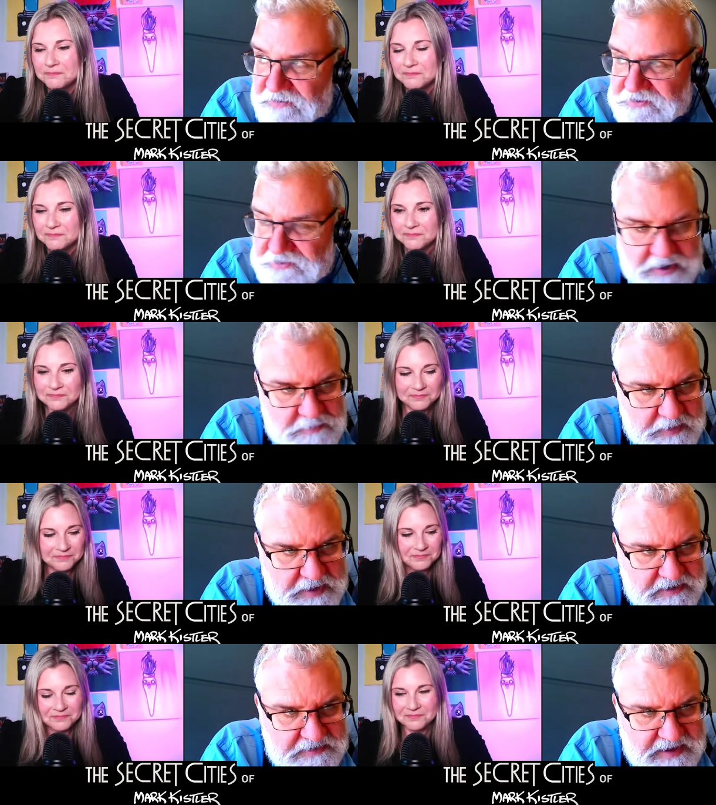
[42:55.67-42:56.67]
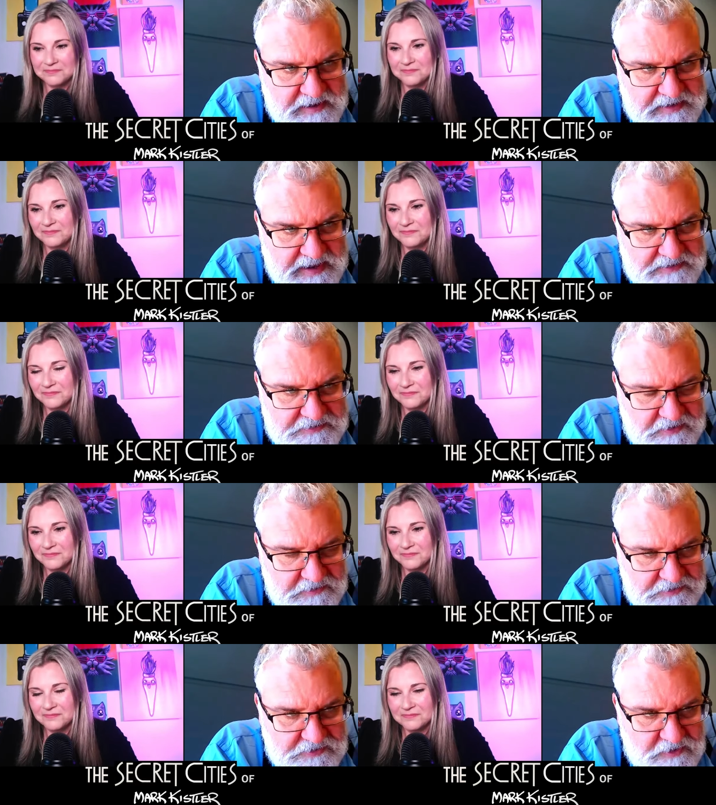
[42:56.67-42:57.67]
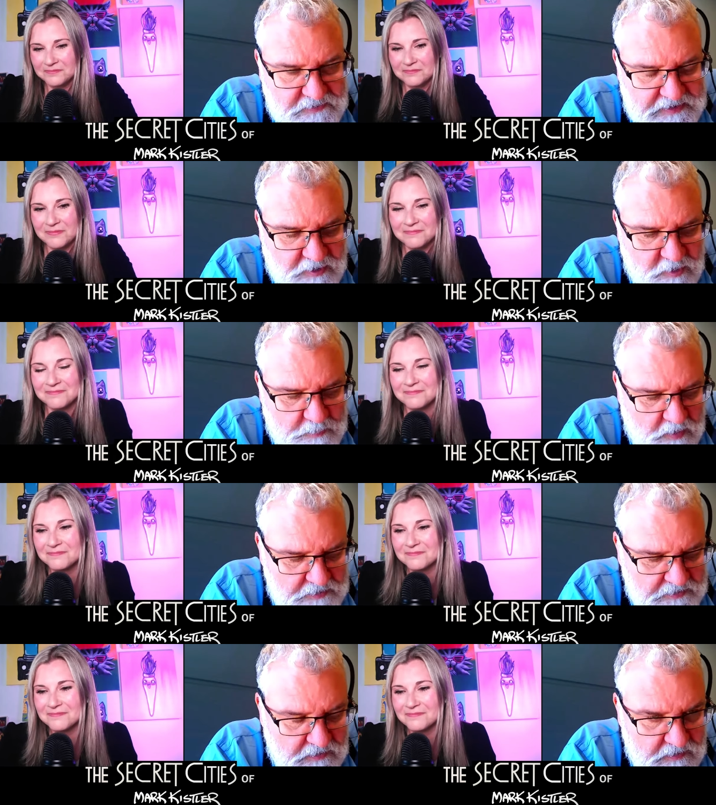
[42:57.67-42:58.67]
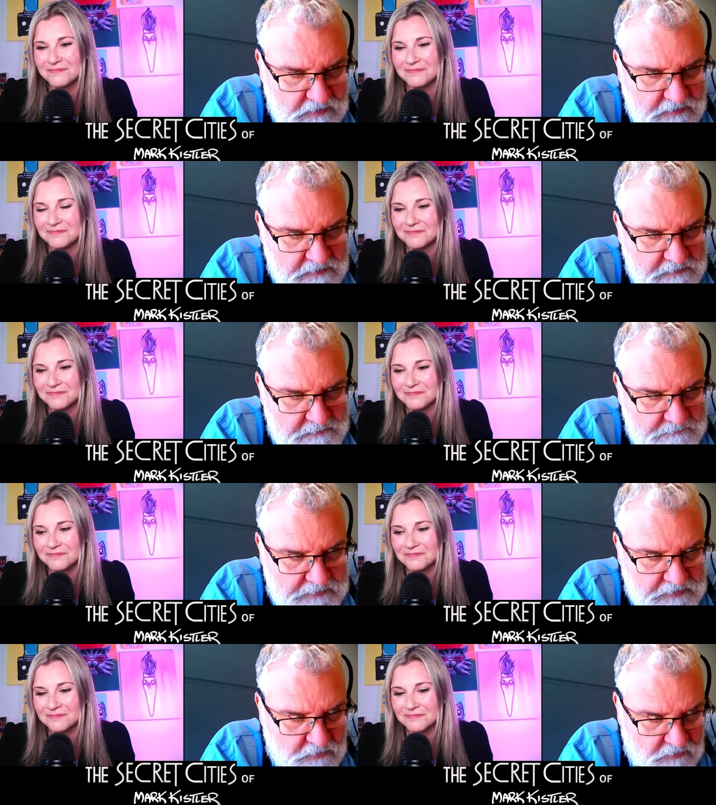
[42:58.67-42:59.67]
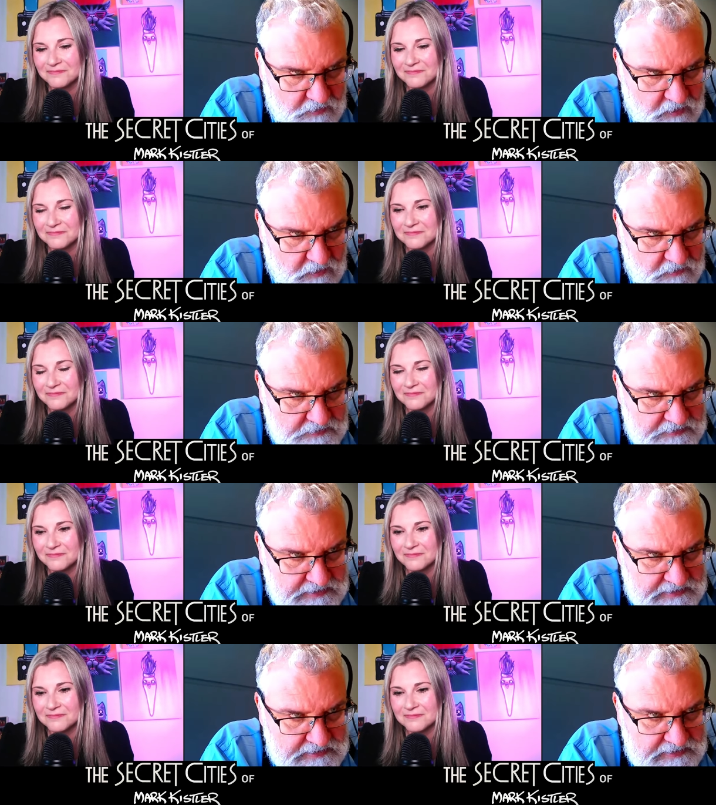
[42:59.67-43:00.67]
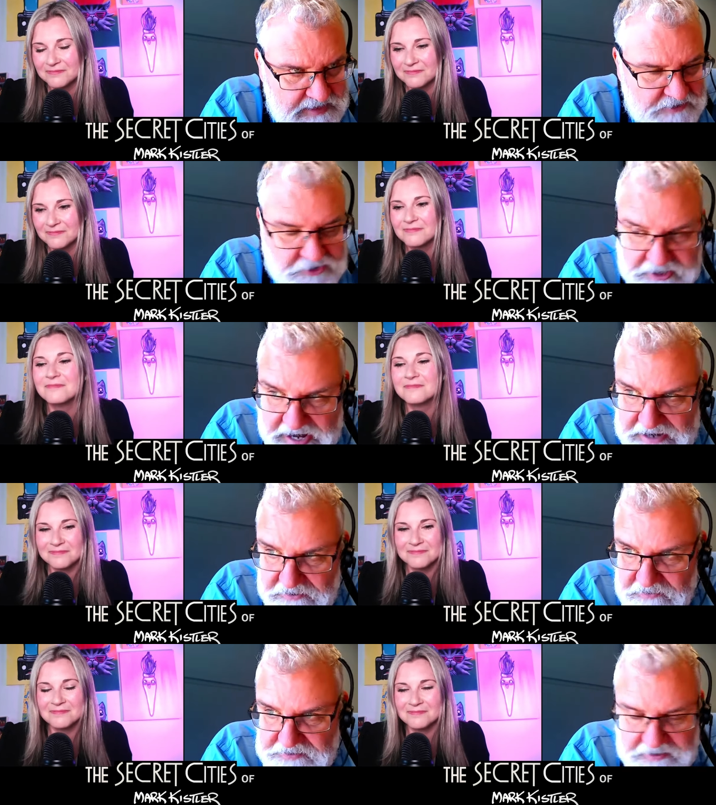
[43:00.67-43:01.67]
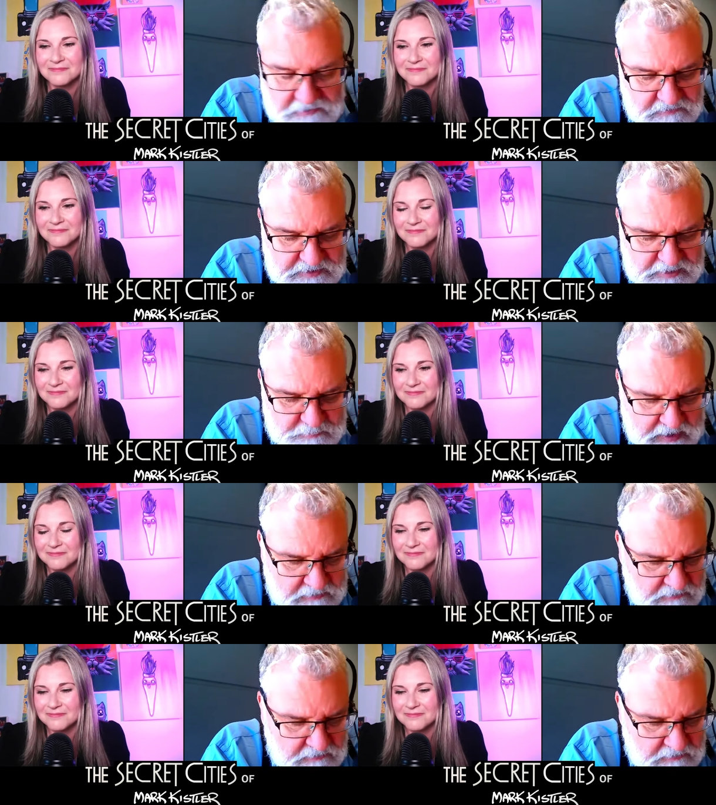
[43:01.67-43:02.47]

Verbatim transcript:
Speaker 1: enjoyed being a, a guest on your show and i hope all your your art uh, educators and your inspired